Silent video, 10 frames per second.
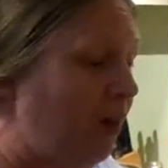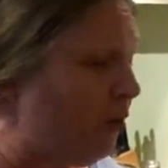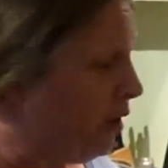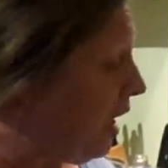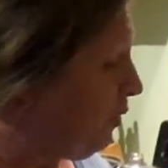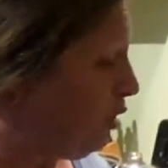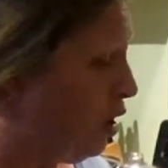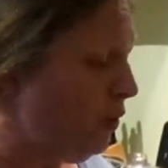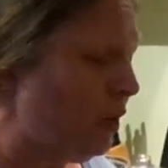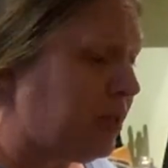For
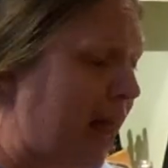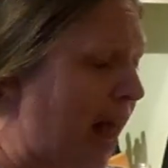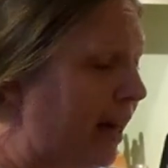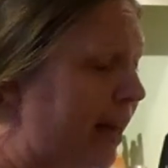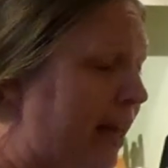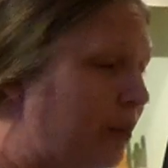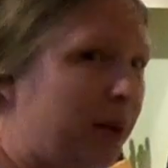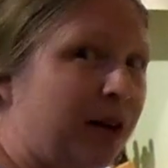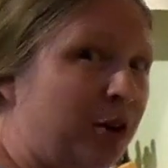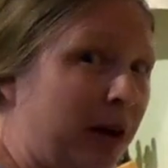leftovers, I had a little
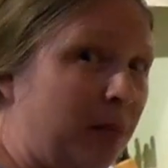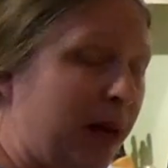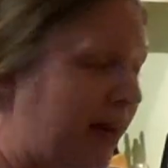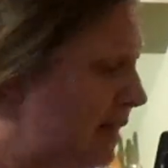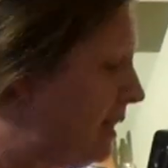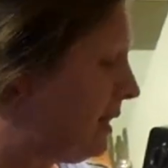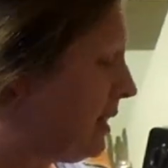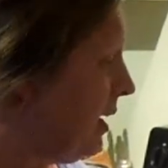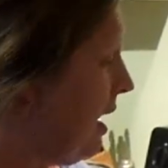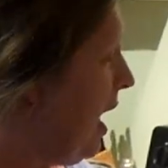bit of green
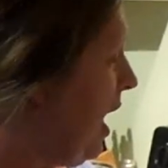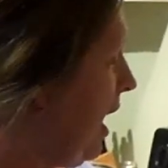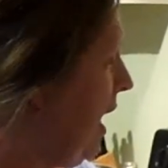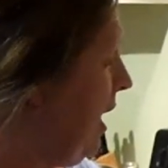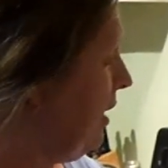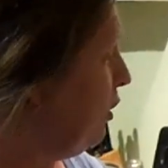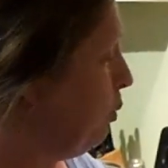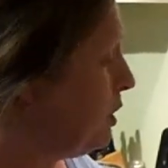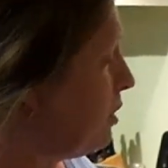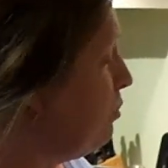beans and
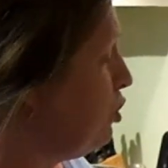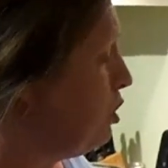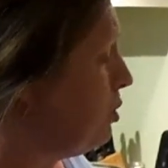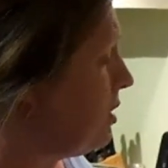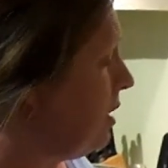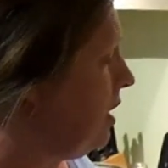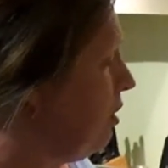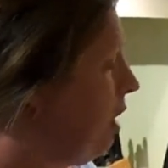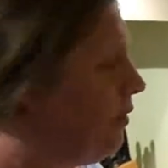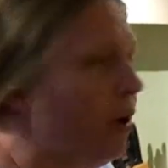there was some juice in
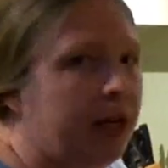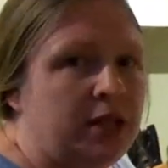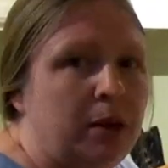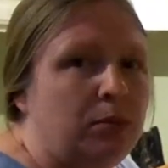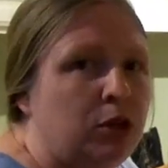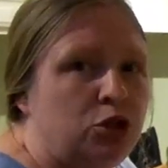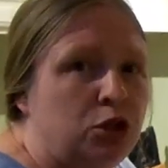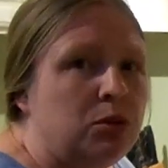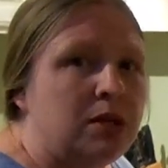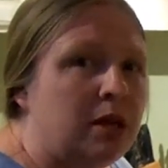here. I've already dumped the
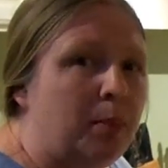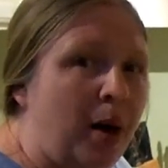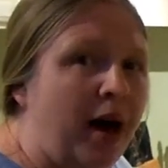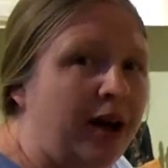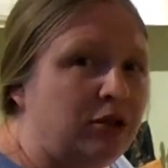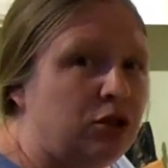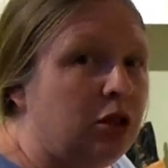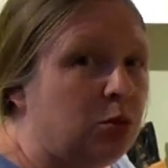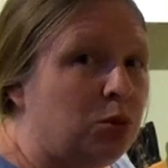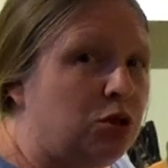juice in the pot.
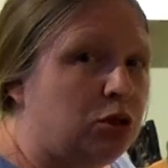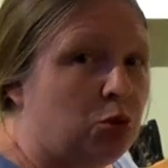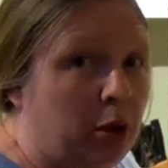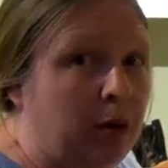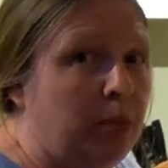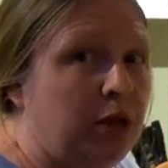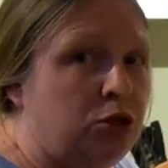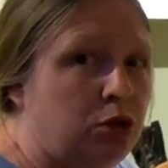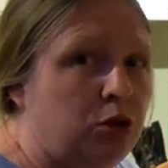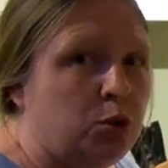This was just green bean
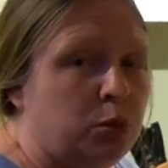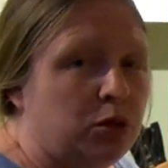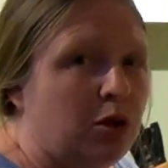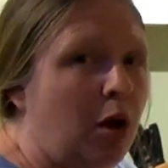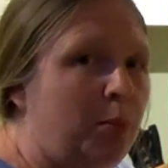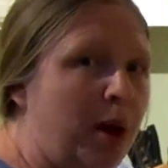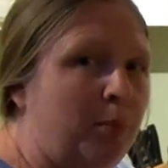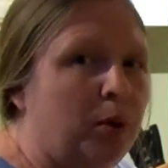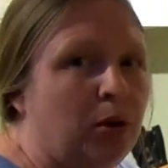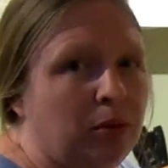juice with salt,
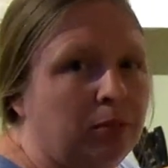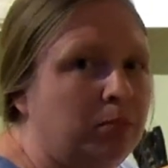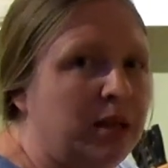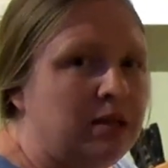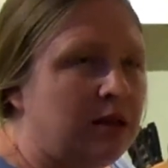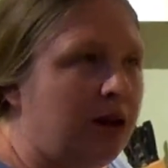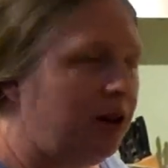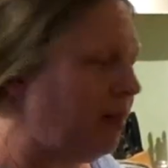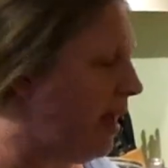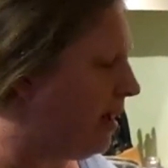pepper, minced
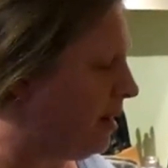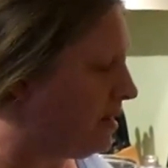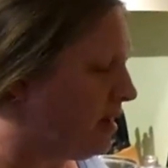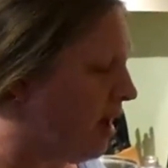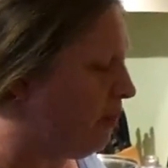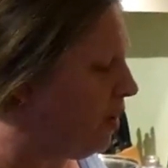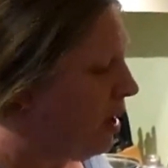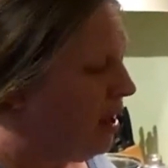onion, that kind of stuff.